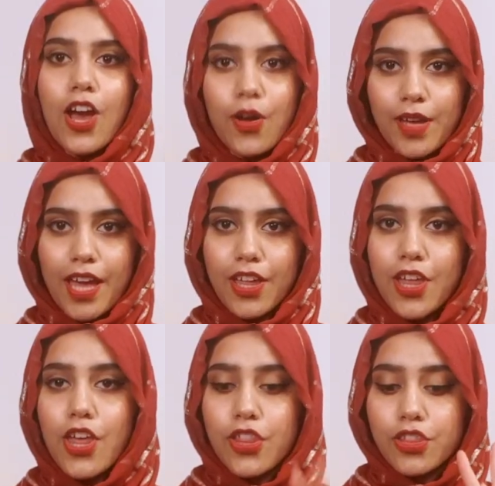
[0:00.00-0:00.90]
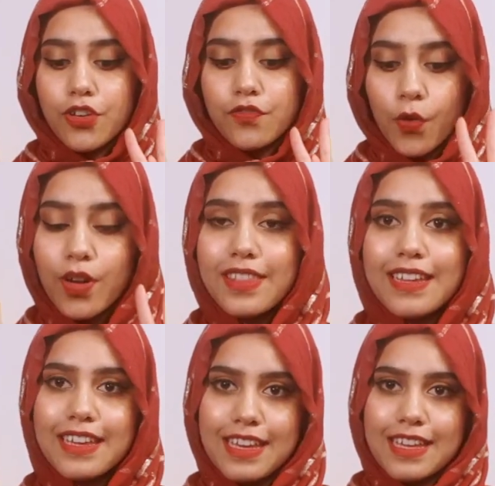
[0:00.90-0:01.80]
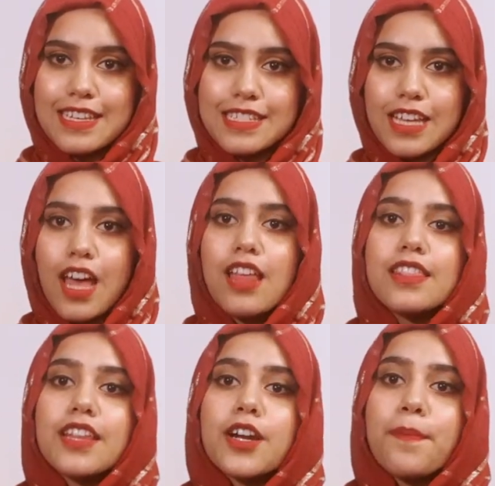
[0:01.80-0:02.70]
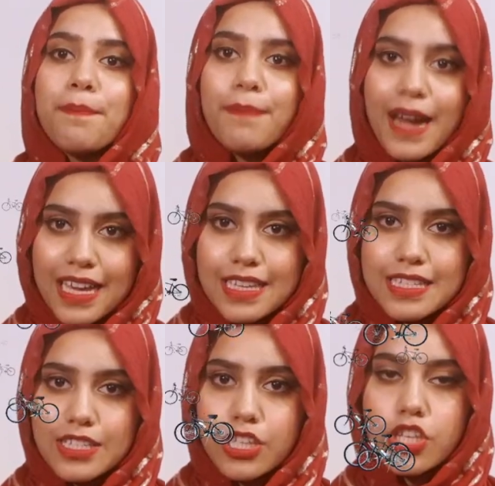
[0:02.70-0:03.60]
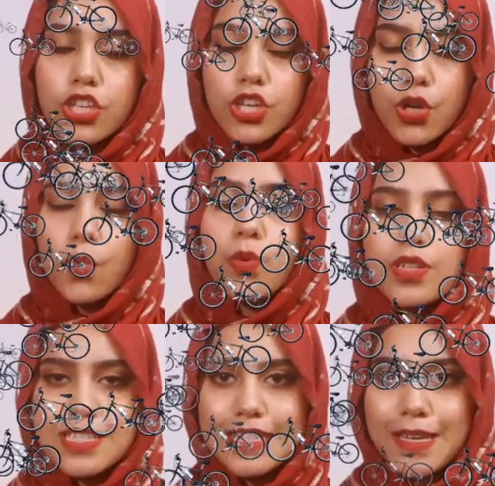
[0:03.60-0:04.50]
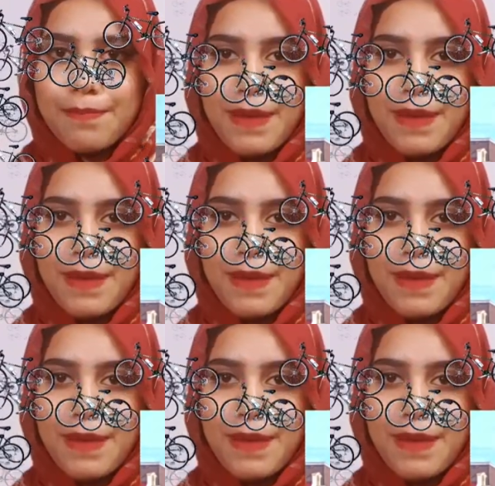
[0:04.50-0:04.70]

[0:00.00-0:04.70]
Okay, the fourth thing is their bikes. You would see